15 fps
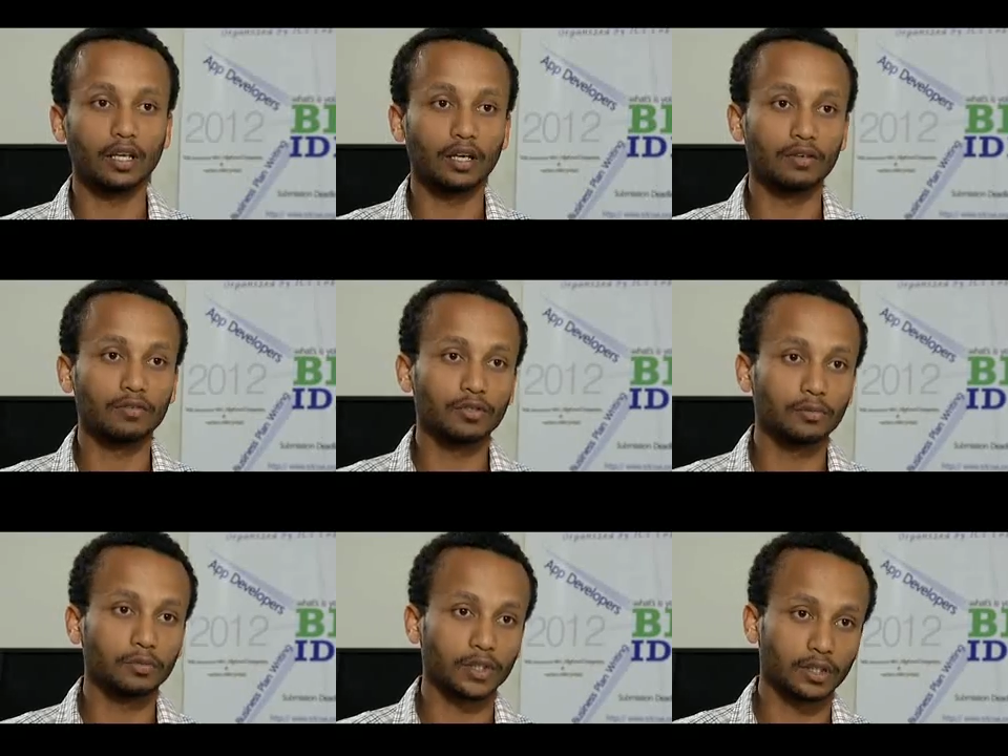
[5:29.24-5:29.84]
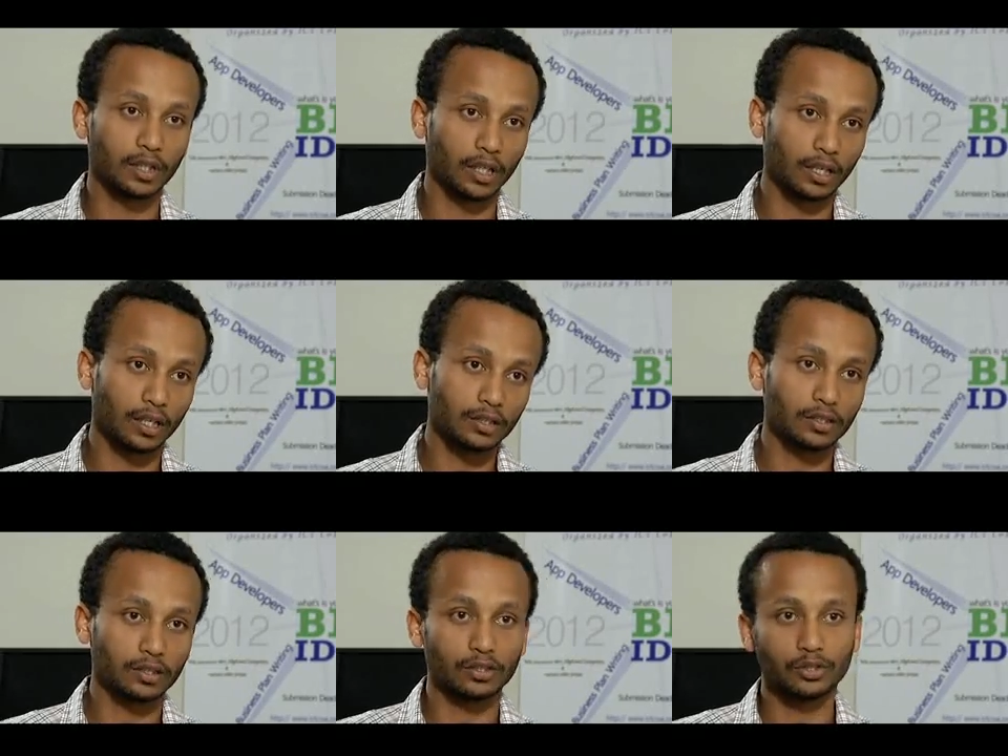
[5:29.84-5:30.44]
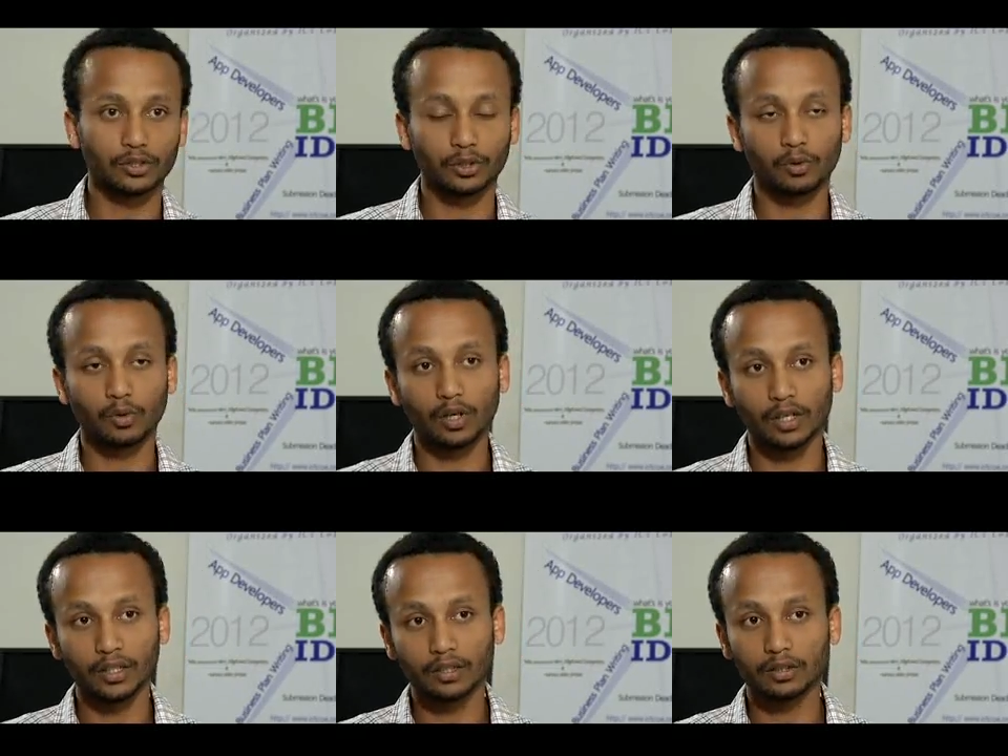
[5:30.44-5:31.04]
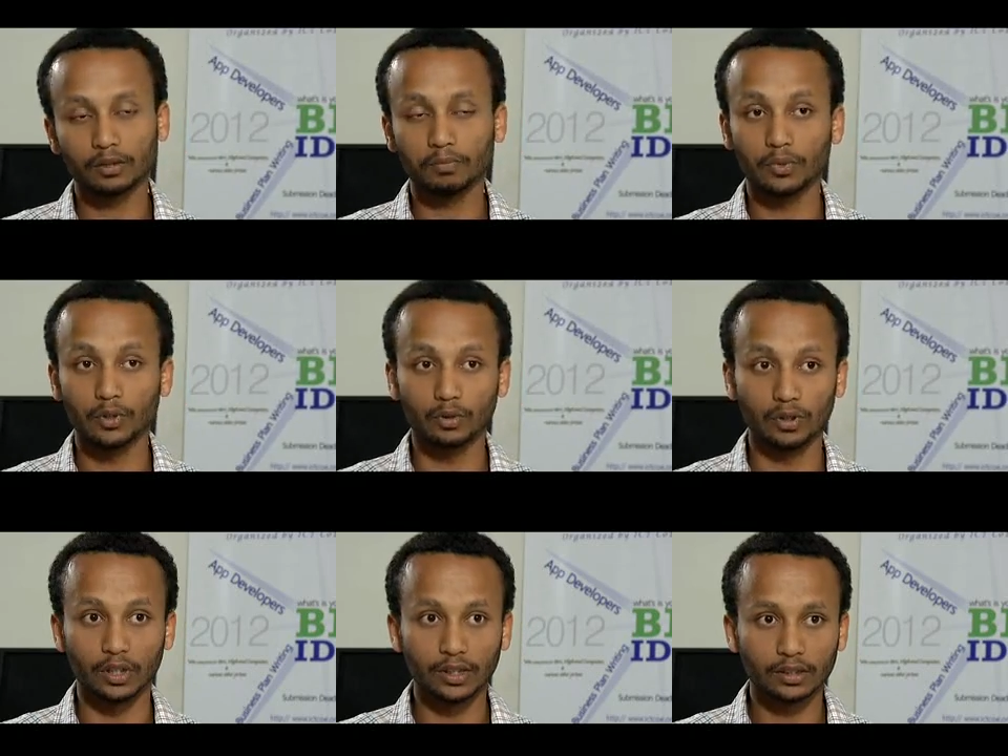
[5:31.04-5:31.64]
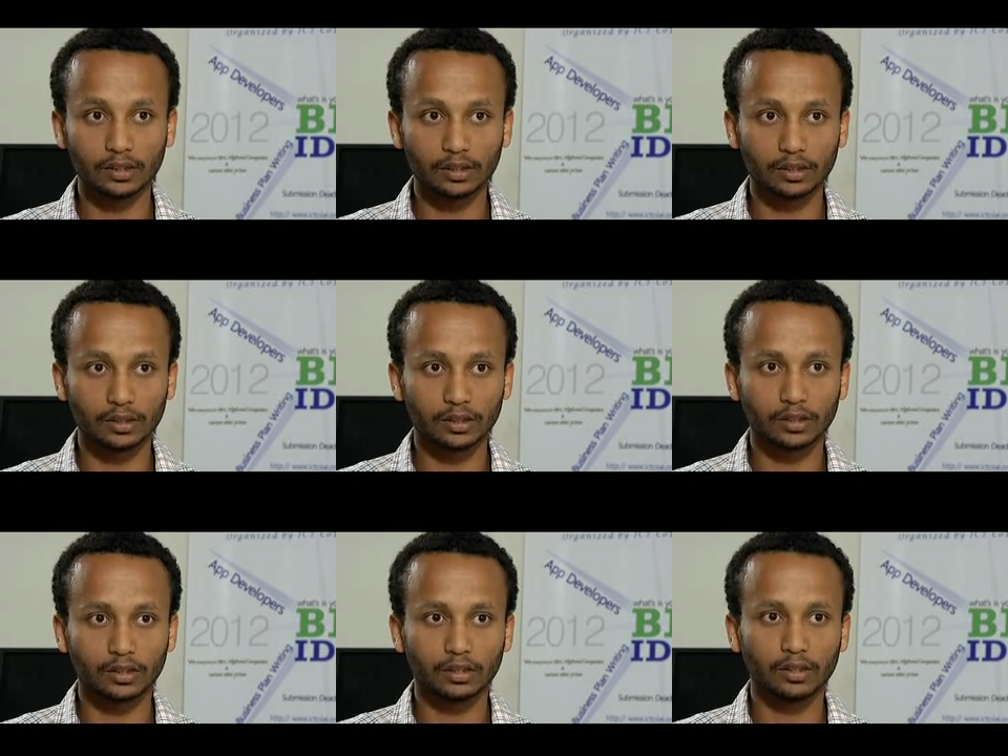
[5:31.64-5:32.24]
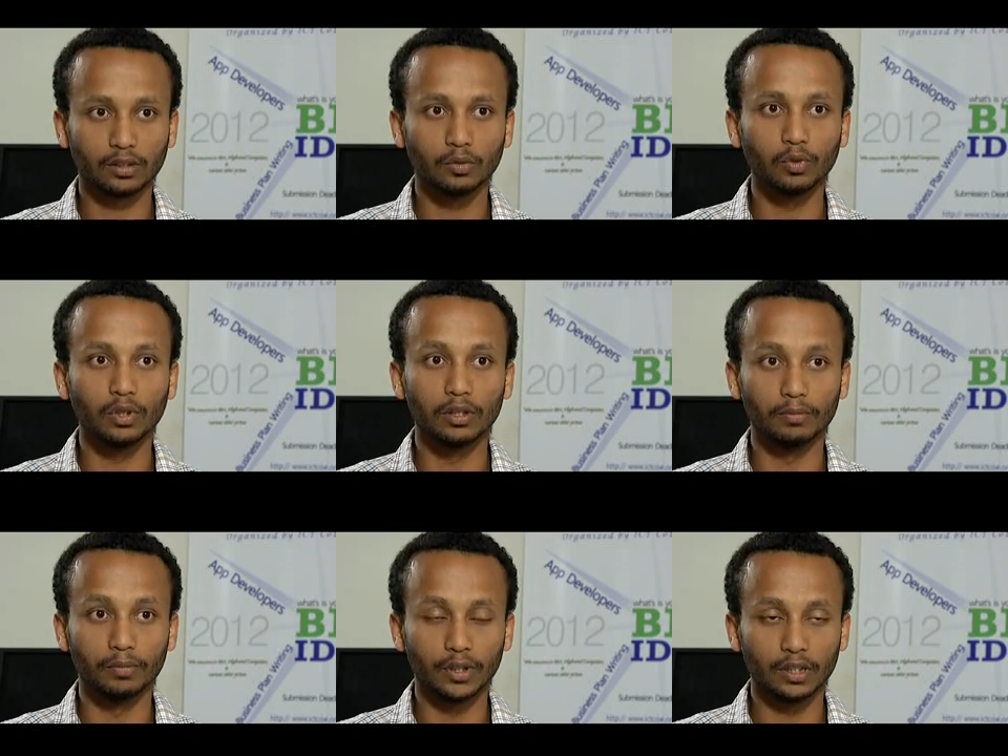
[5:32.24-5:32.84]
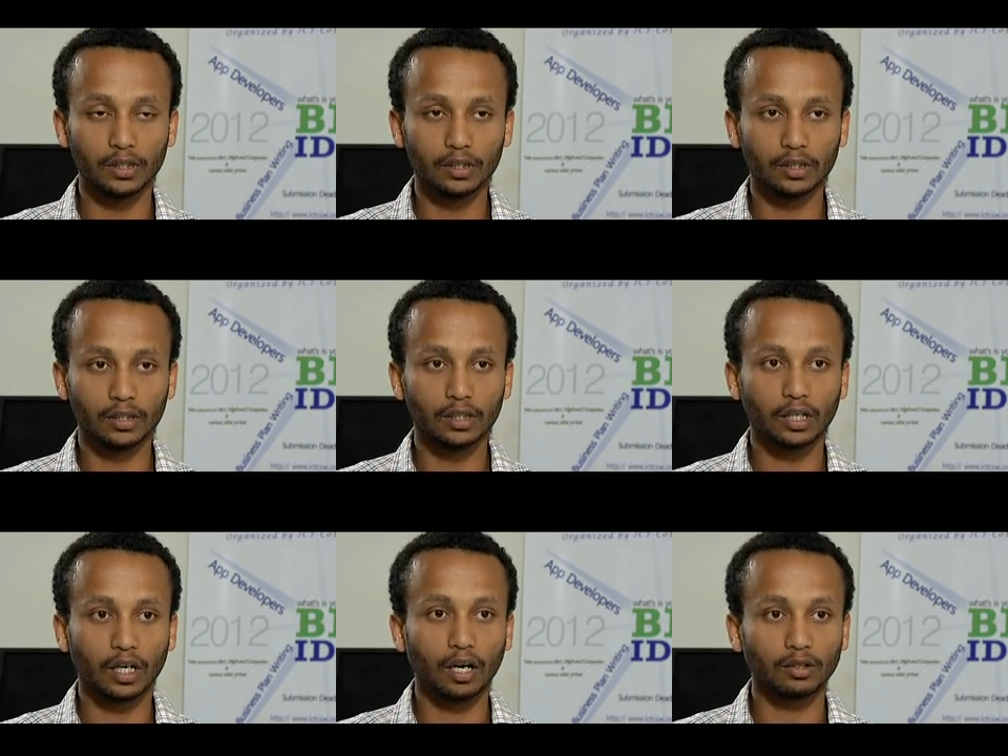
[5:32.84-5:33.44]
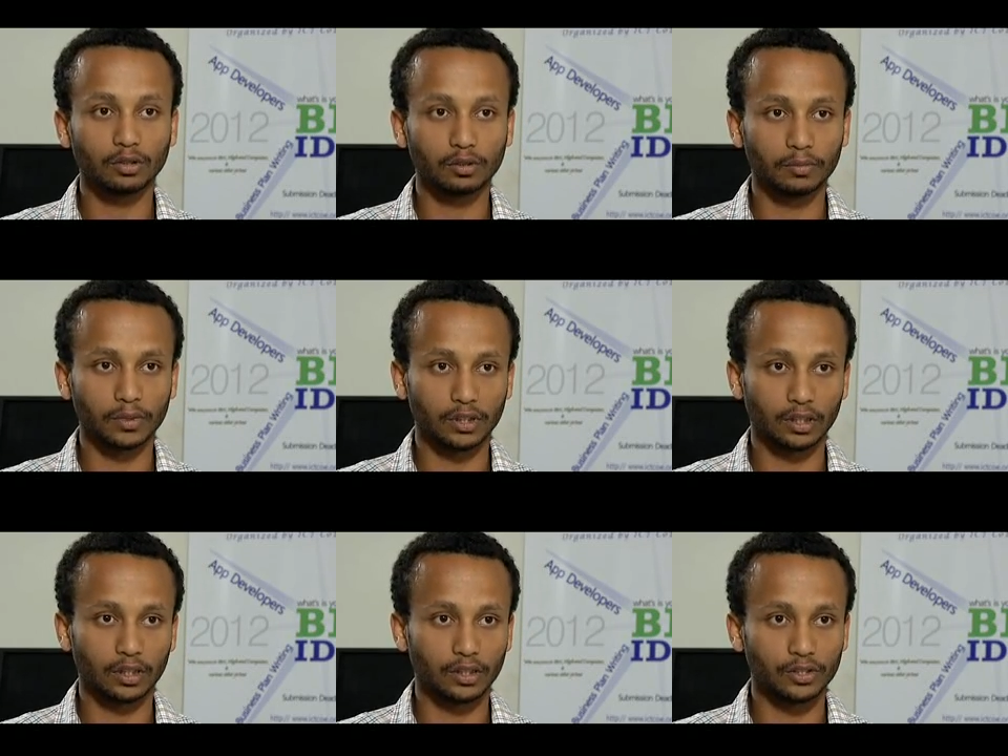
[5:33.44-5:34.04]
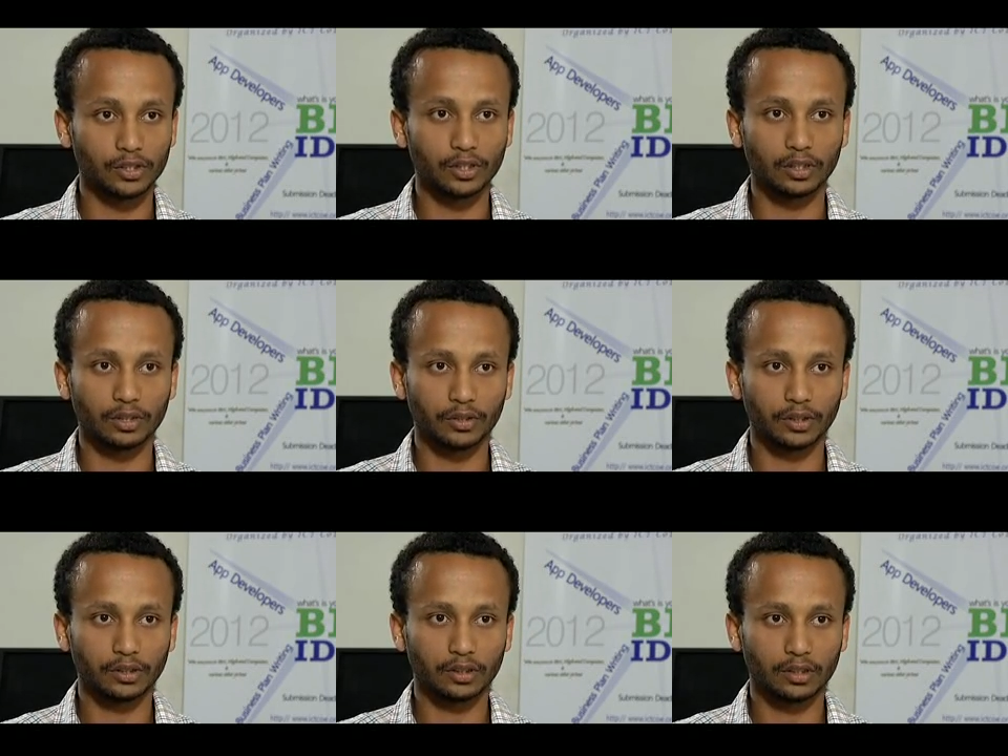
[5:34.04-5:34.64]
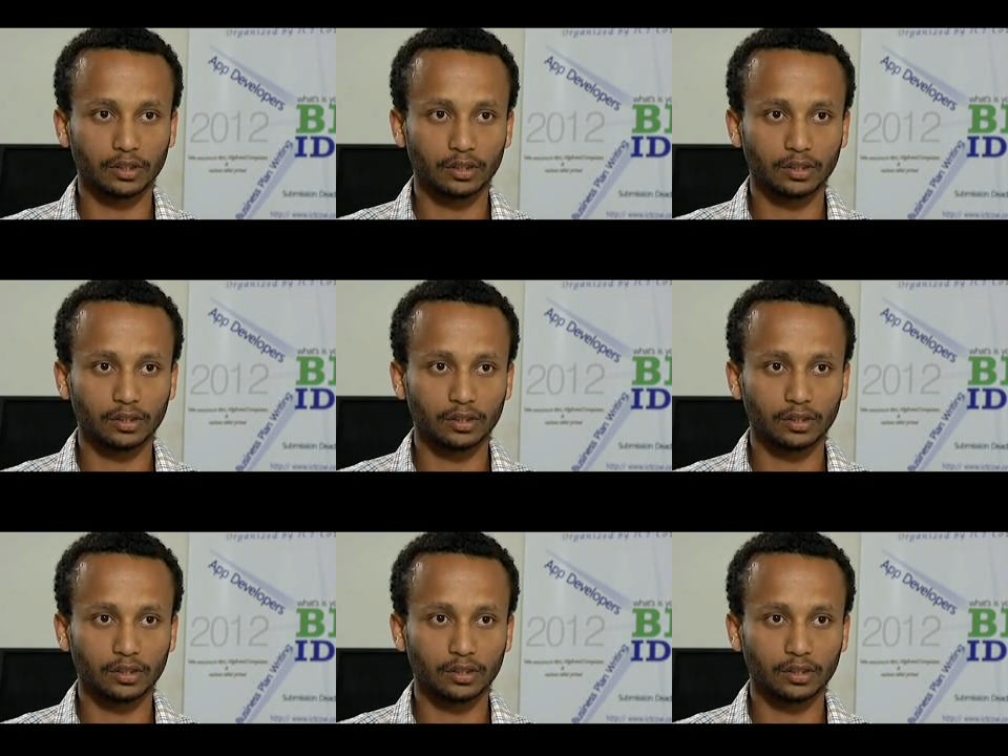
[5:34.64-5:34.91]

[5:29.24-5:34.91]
every material that is required to build it will be automatically generated.